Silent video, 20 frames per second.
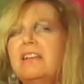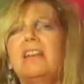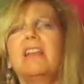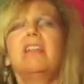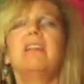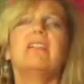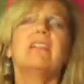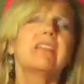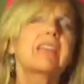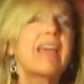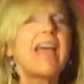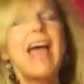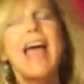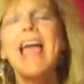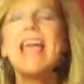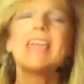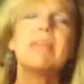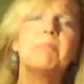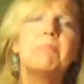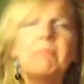Look,
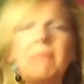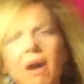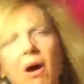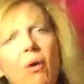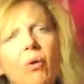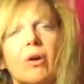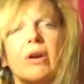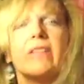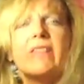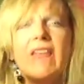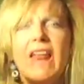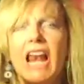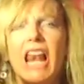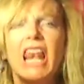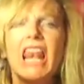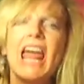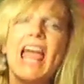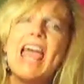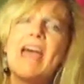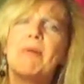I am more than
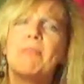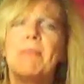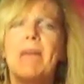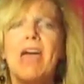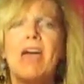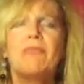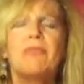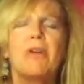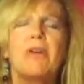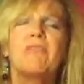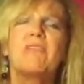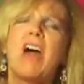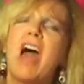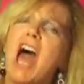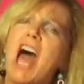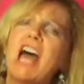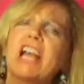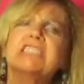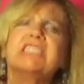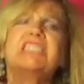a loud mouth with a
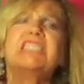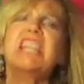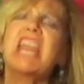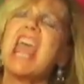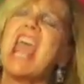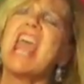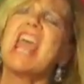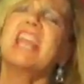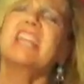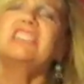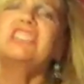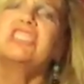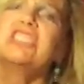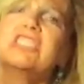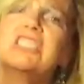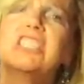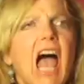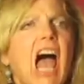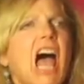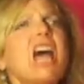hot snatch.
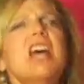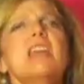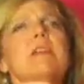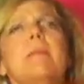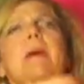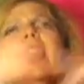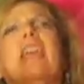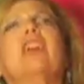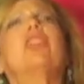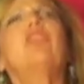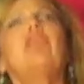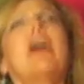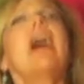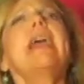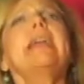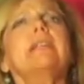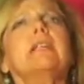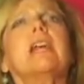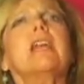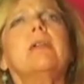I am a
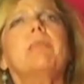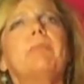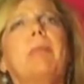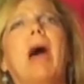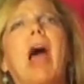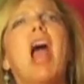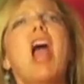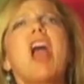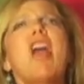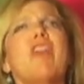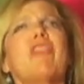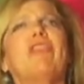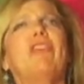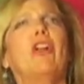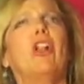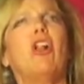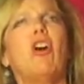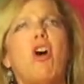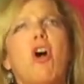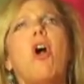great and
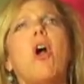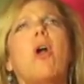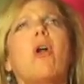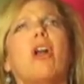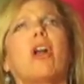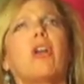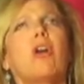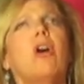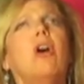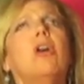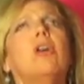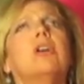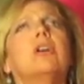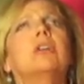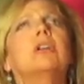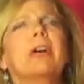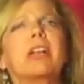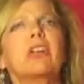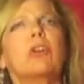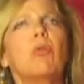powerful
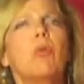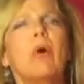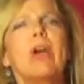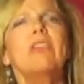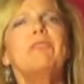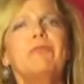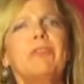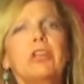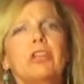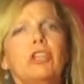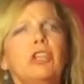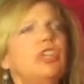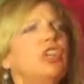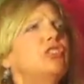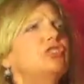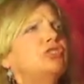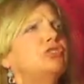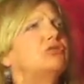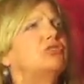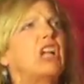oracle, bequeathing
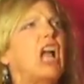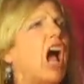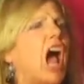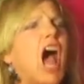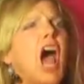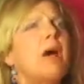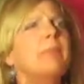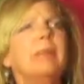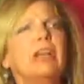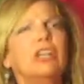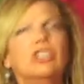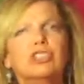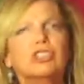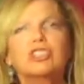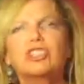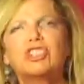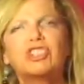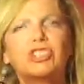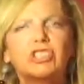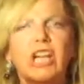you
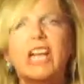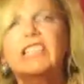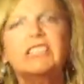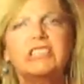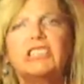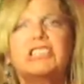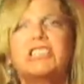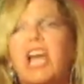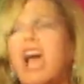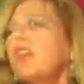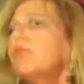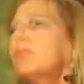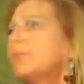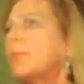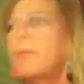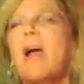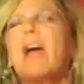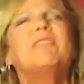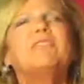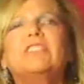commoners straight talk
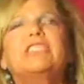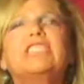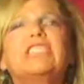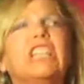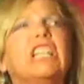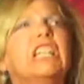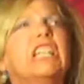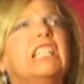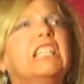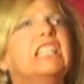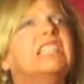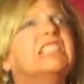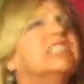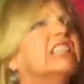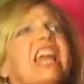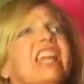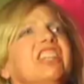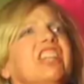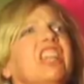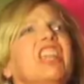prophecies
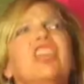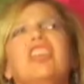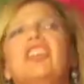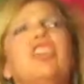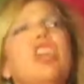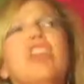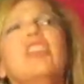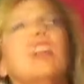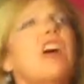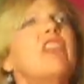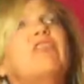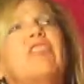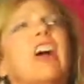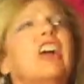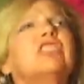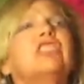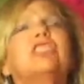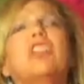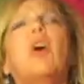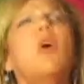and
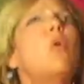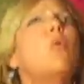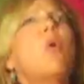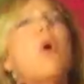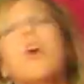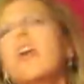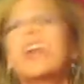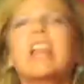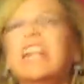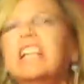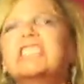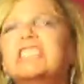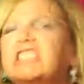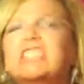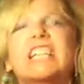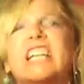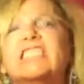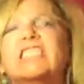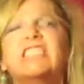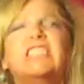universal warnings
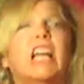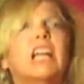that's